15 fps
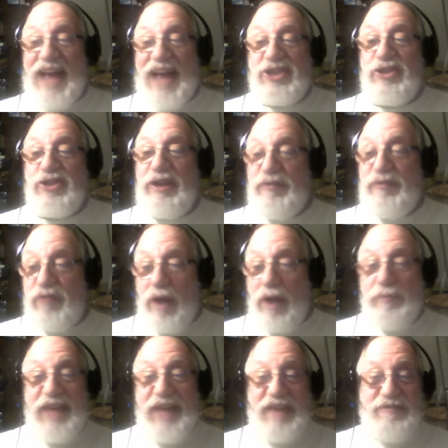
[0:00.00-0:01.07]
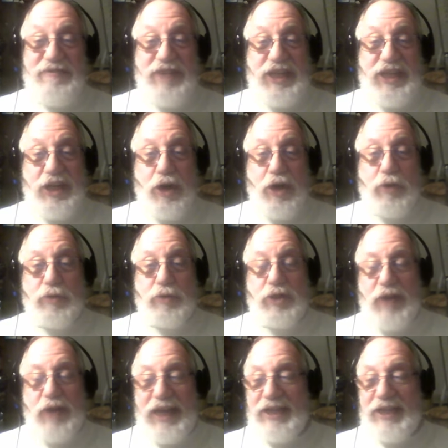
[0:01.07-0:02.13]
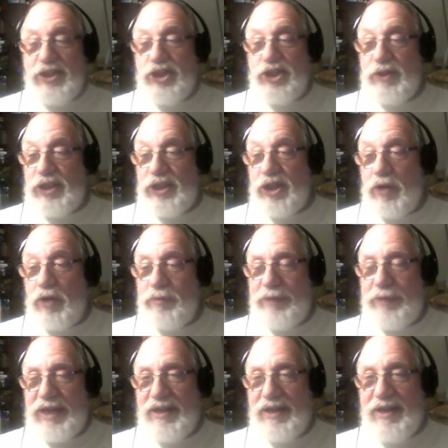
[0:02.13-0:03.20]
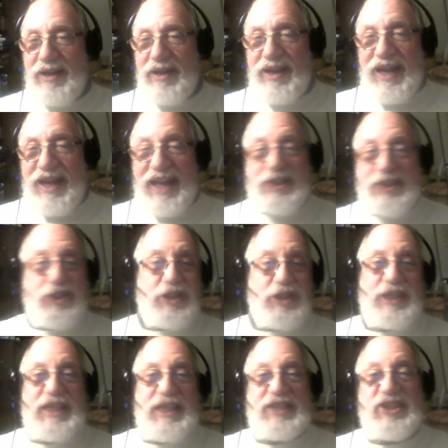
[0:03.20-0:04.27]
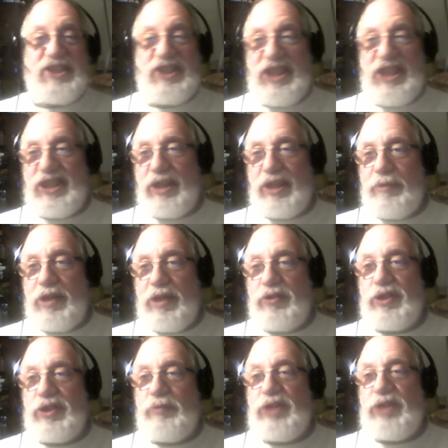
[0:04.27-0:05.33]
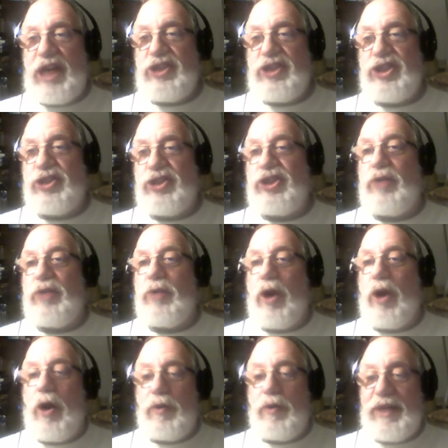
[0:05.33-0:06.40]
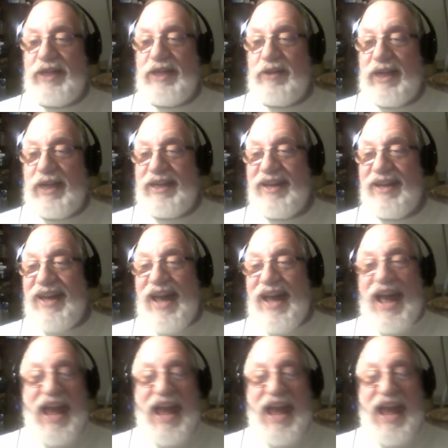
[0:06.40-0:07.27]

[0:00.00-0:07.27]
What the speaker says: actually from that video related to atonement. And so you're going to get to see some of those objections. So we're already like